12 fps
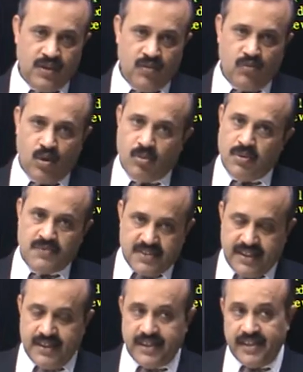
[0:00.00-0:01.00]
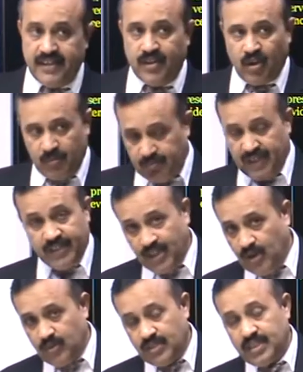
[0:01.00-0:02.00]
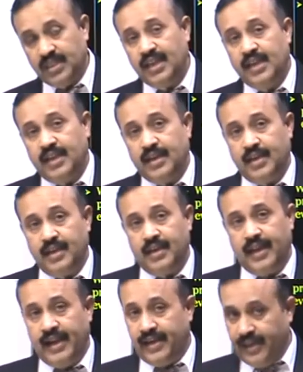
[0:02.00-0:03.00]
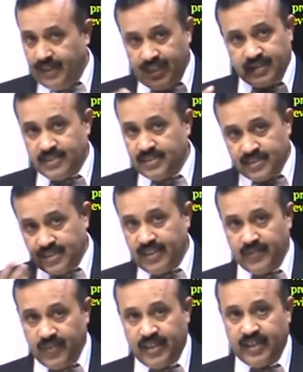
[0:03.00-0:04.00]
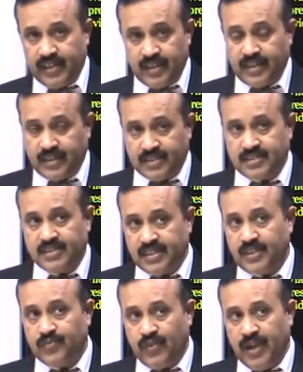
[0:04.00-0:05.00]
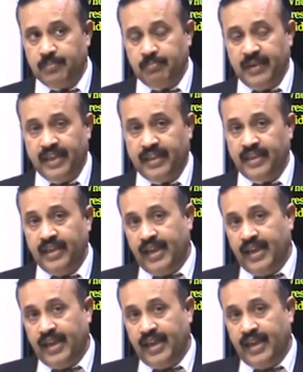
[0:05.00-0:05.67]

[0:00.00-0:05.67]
form of CD or printout and attaching the certificate under Section 65B,